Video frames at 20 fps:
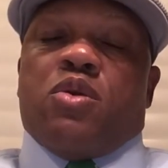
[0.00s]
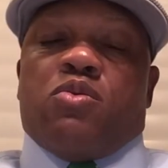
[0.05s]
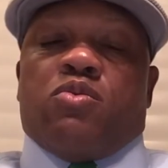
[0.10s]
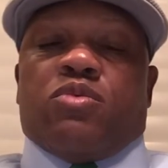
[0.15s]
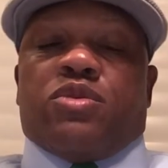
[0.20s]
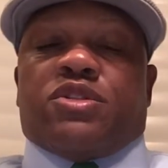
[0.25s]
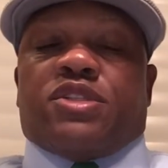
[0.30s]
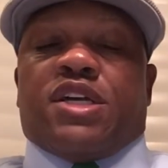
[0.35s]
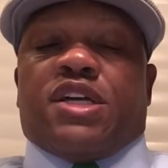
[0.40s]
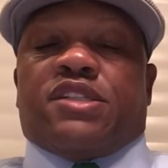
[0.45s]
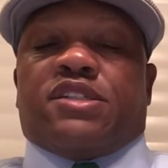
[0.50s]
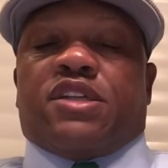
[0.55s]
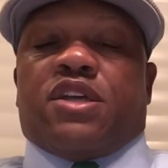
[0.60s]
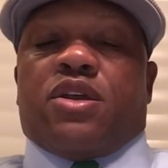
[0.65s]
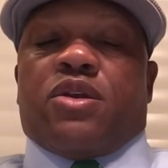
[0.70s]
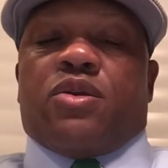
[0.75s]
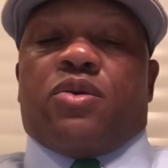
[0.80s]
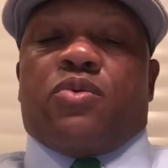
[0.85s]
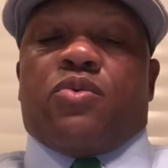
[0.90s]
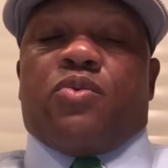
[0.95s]
which has
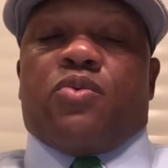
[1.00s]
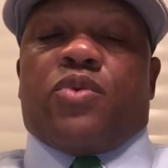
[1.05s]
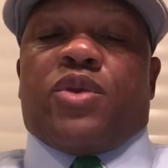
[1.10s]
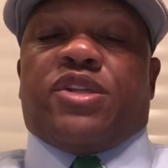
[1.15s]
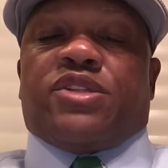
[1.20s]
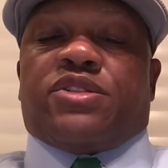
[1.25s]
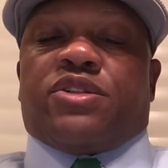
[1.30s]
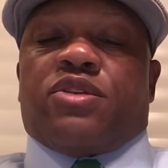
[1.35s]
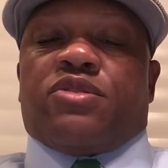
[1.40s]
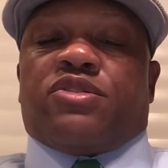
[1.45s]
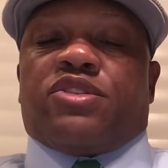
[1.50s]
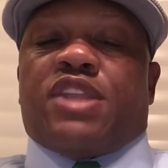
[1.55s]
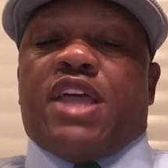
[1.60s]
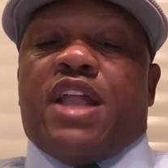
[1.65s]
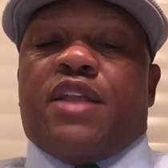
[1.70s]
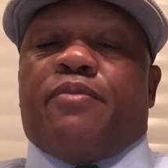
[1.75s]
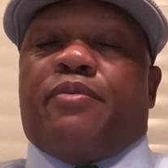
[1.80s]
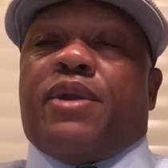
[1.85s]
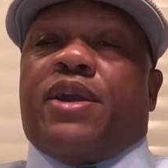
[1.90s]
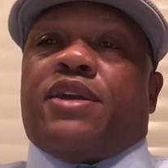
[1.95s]
a research
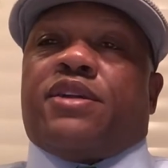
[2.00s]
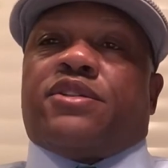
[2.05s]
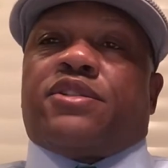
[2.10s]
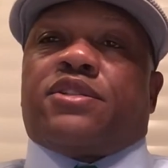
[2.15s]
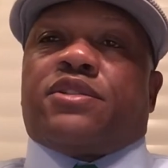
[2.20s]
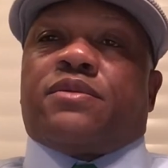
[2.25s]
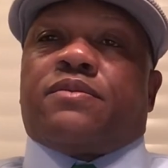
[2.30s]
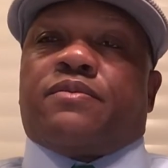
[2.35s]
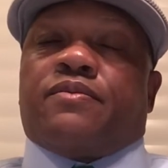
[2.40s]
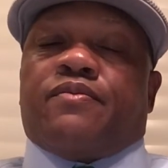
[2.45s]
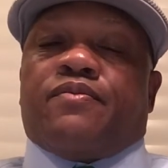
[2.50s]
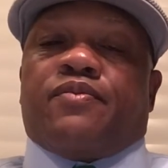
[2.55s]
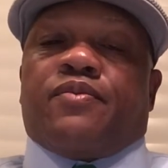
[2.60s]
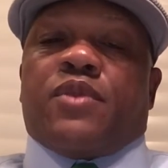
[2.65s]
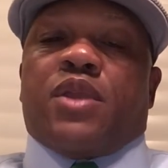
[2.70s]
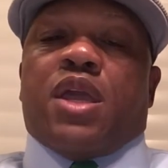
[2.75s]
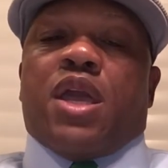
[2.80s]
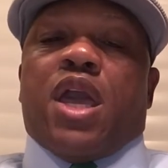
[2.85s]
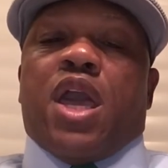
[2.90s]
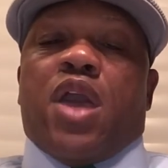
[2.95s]
database
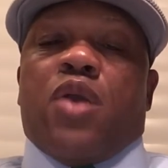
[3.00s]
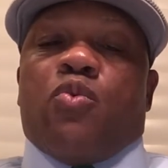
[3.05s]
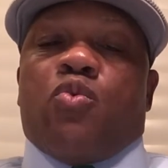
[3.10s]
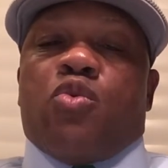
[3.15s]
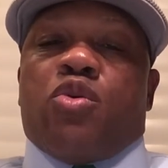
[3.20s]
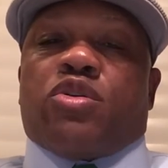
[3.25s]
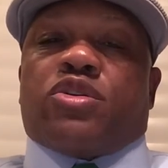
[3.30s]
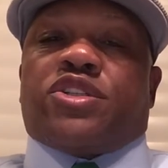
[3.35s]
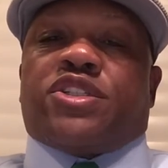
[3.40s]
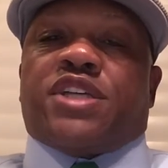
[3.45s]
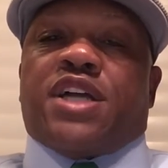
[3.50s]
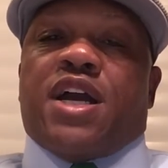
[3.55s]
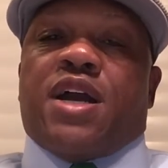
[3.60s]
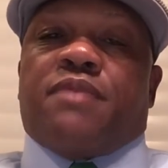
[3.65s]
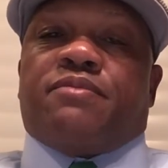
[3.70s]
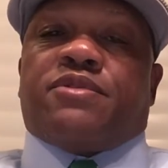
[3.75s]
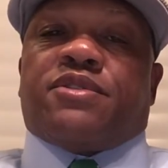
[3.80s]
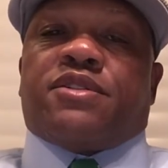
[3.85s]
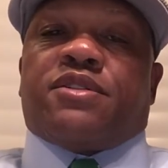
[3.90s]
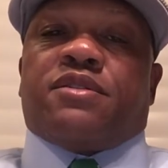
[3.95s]
and
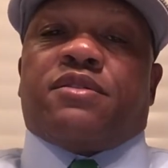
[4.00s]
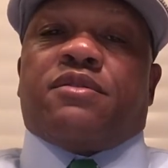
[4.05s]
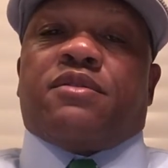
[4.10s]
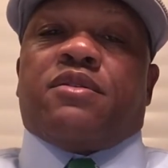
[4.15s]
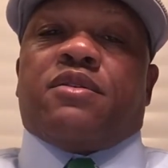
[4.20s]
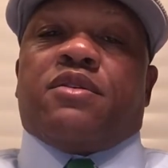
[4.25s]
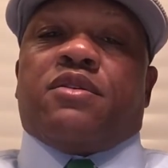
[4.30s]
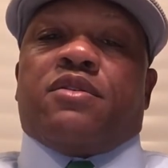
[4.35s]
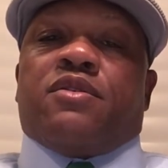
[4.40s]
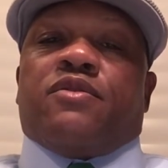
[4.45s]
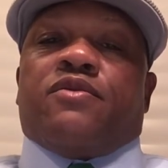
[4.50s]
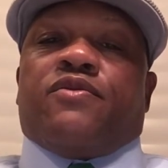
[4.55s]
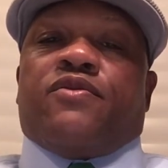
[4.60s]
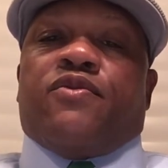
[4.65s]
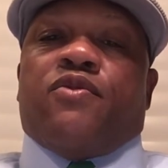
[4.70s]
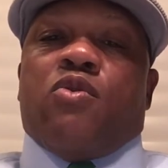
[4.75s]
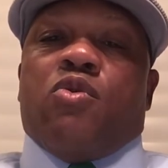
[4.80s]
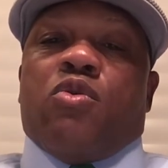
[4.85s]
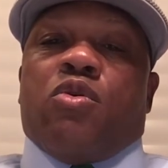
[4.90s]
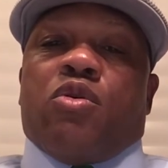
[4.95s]
workshops
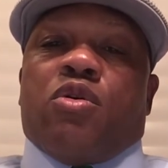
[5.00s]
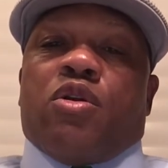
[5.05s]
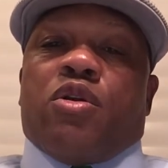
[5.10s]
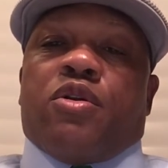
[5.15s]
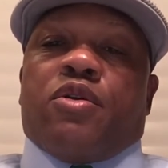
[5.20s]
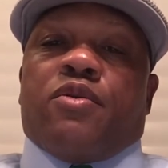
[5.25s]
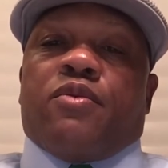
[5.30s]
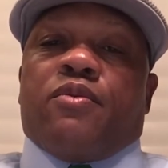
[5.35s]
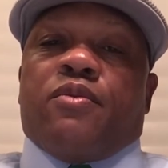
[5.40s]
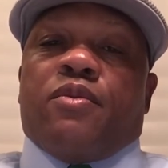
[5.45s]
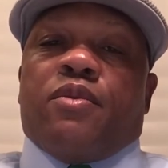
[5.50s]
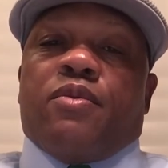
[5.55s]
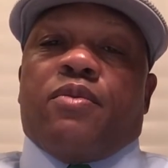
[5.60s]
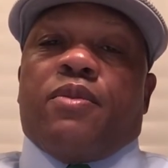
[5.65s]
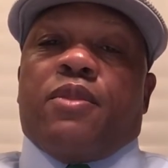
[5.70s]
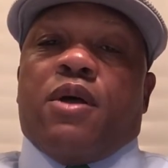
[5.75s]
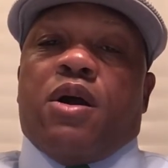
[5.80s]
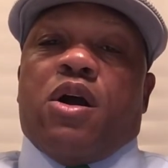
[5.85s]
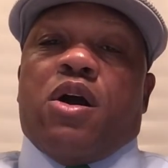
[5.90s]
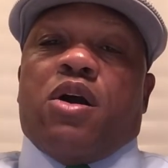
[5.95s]
for
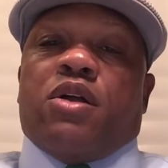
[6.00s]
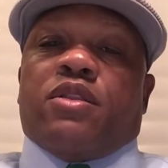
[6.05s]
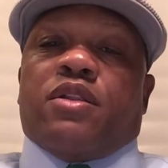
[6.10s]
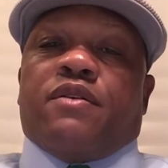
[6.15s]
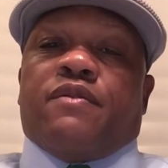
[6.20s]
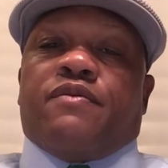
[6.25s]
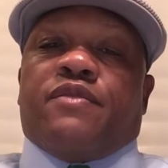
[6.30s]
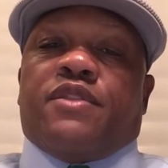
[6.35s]
all of